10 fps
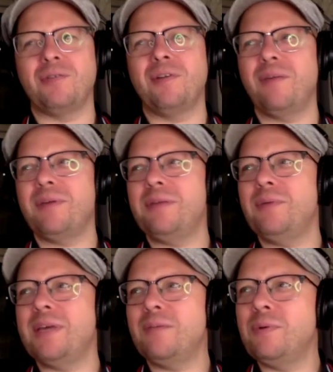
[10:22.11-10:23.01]
like
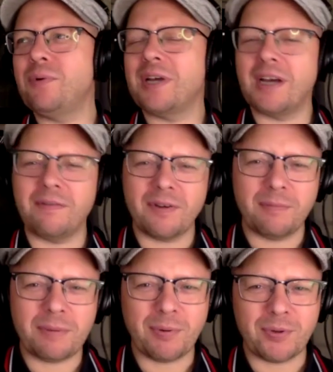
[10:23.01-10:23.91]
we want to cover
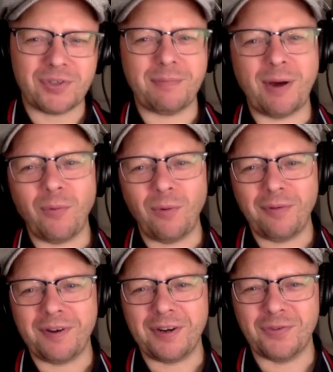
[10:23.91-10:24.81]
and be positive about all
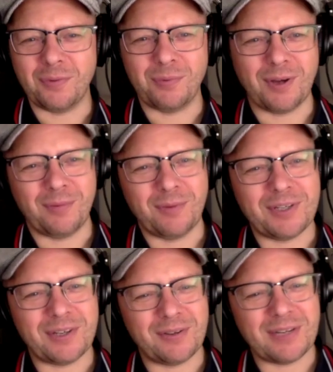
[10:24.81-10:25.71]
of Finnish football, don't we?
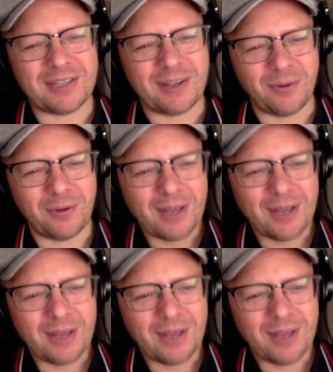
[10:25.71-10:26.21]
So there's no.